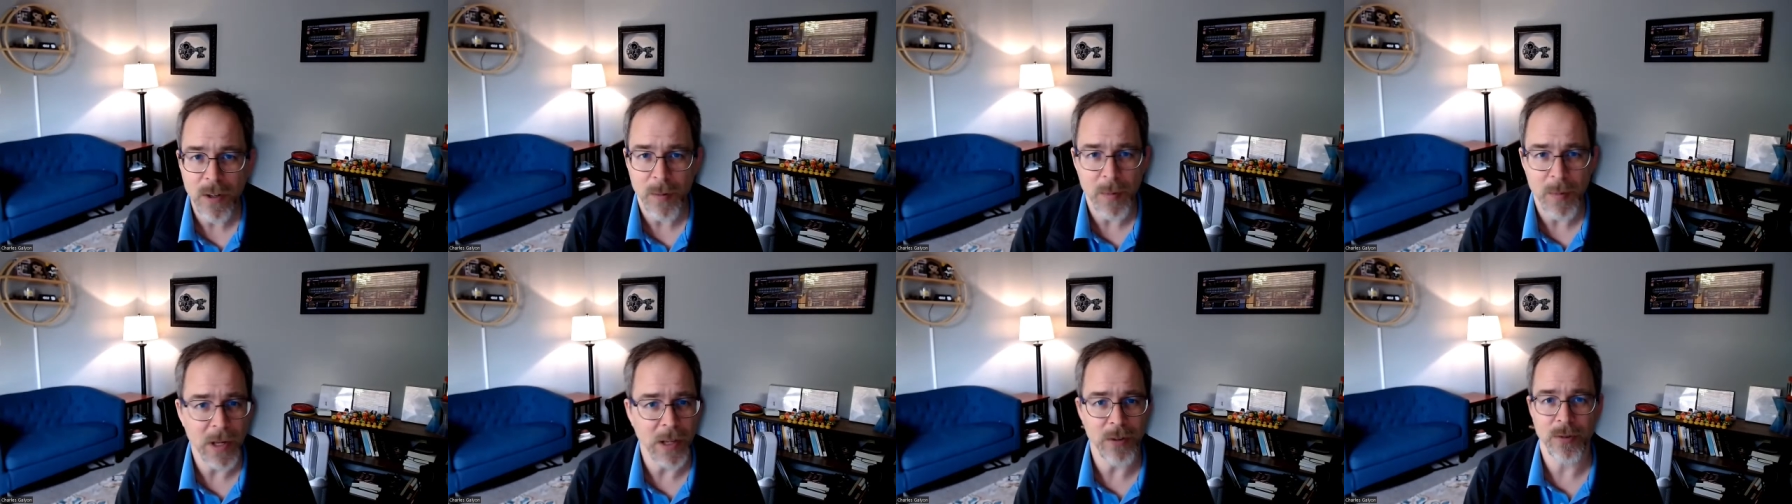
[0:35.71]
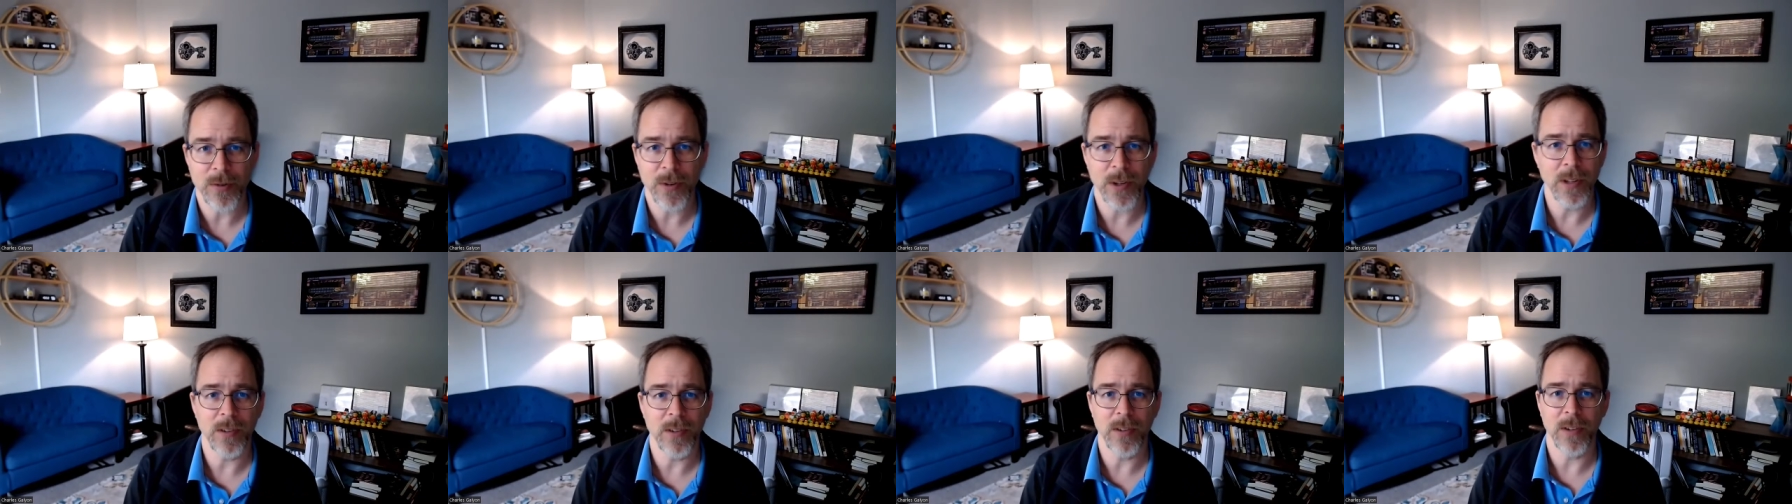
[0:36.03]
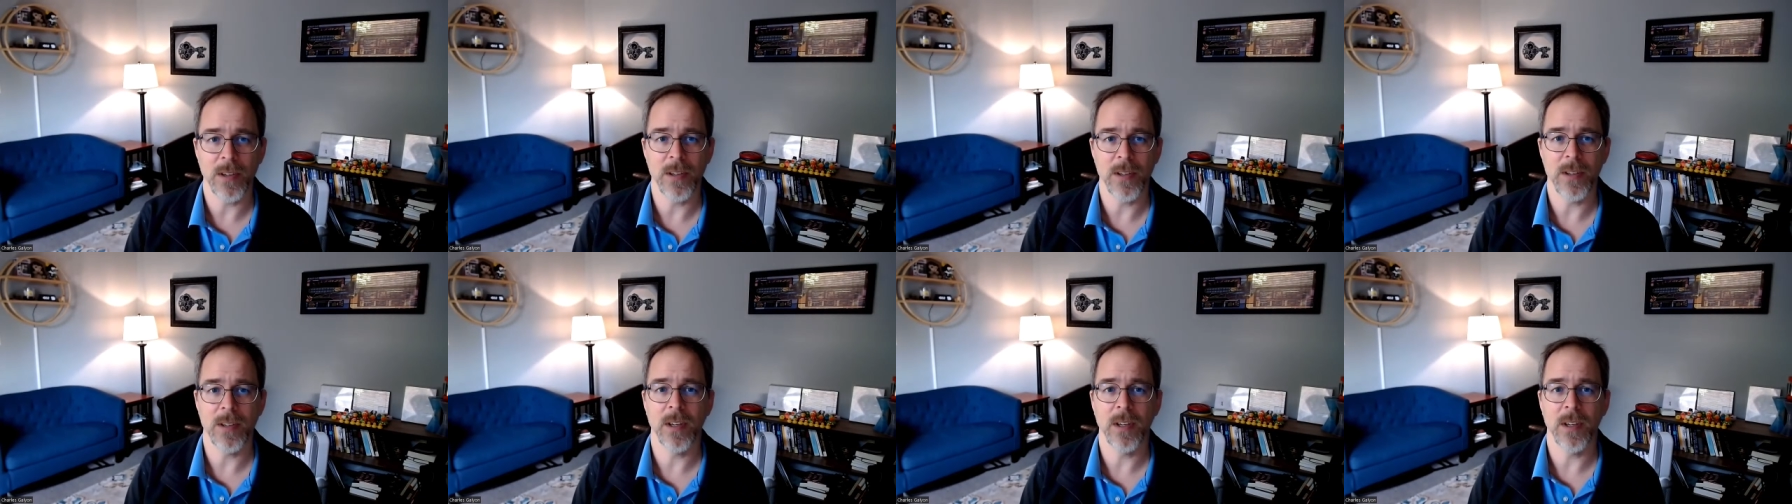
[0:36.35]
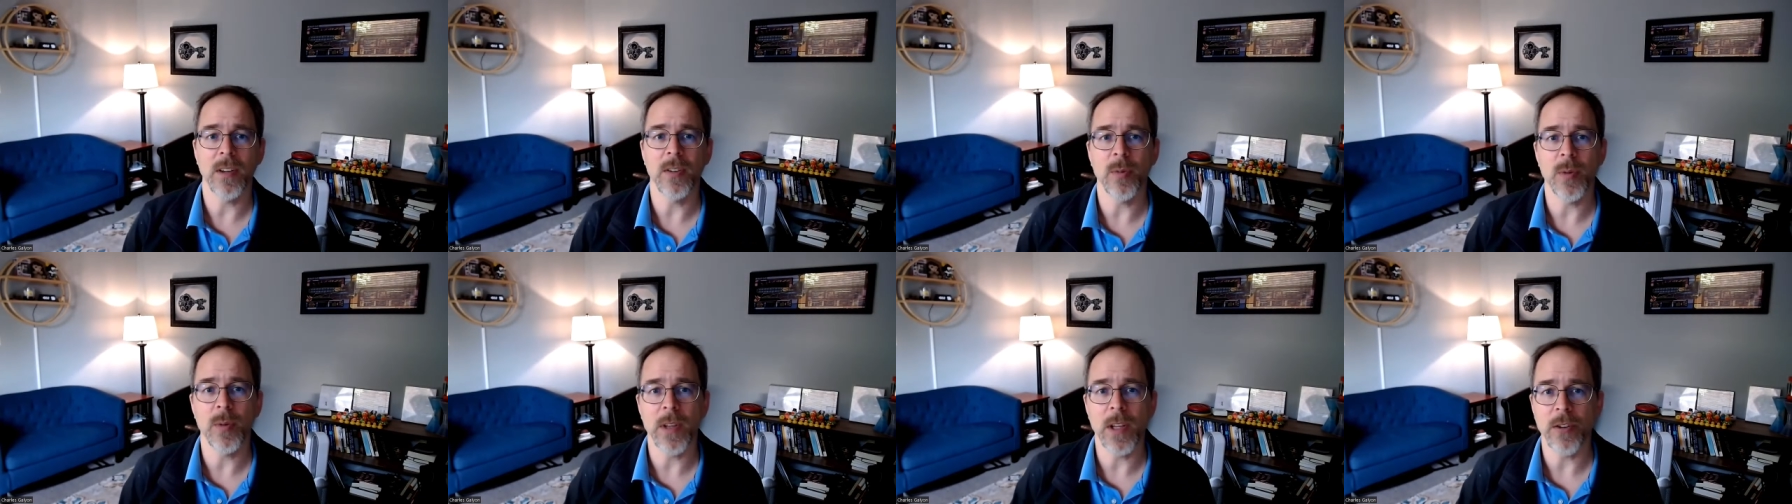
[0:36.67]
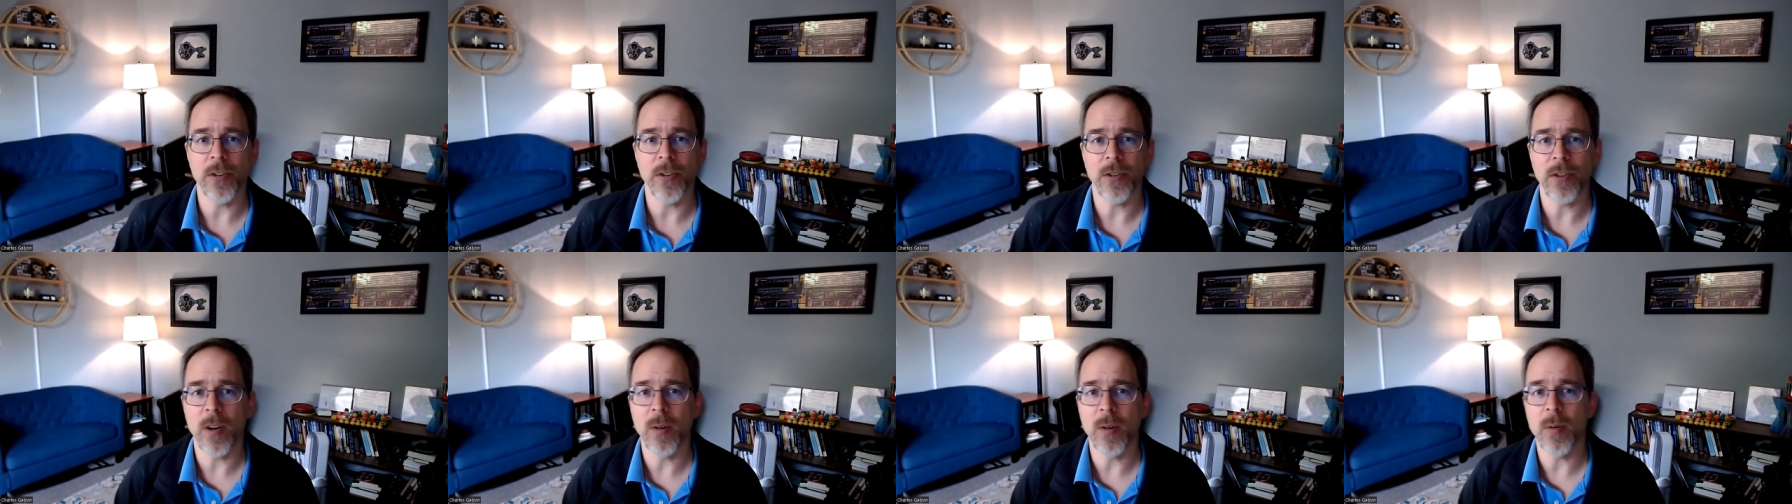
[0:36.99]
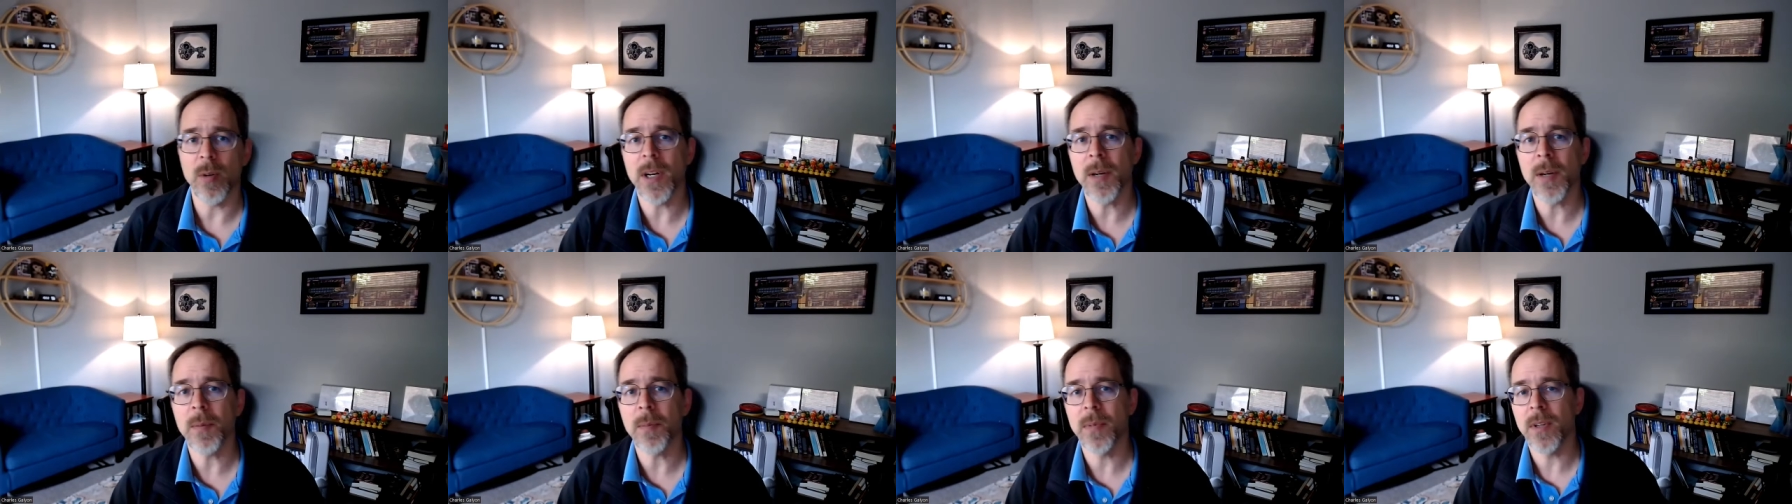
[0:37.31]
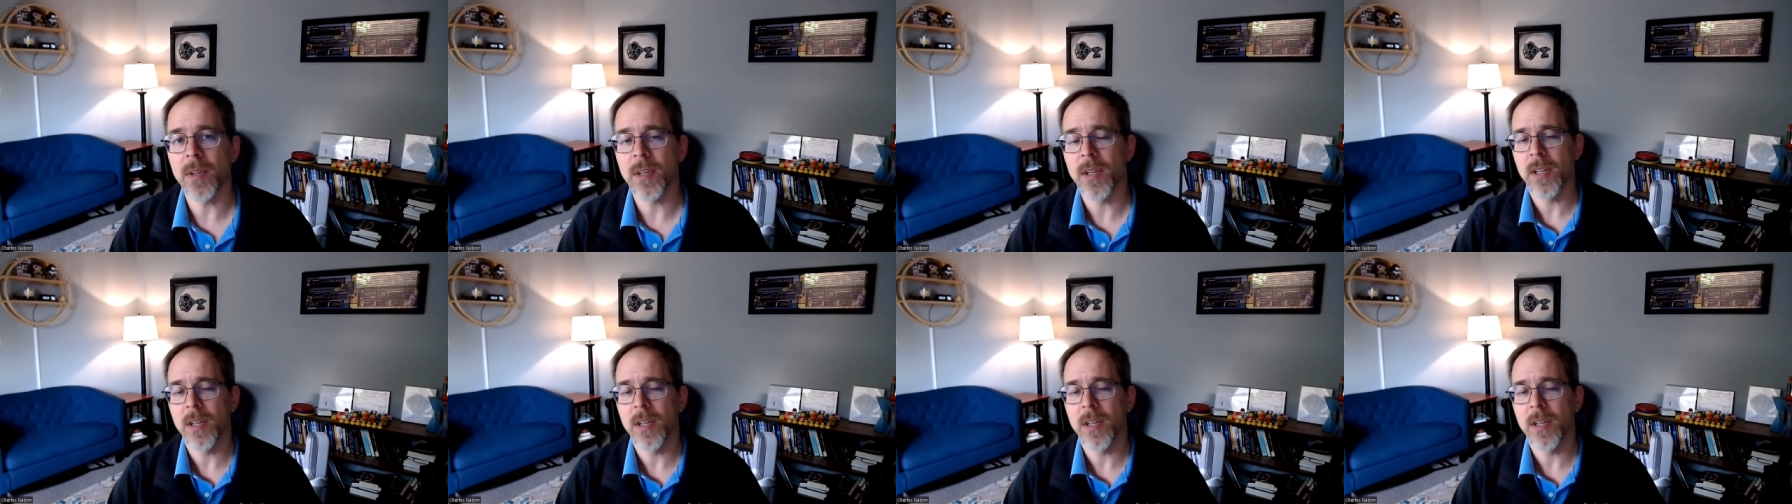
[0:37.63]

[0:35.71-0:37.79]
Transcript: about transient tics when they show up.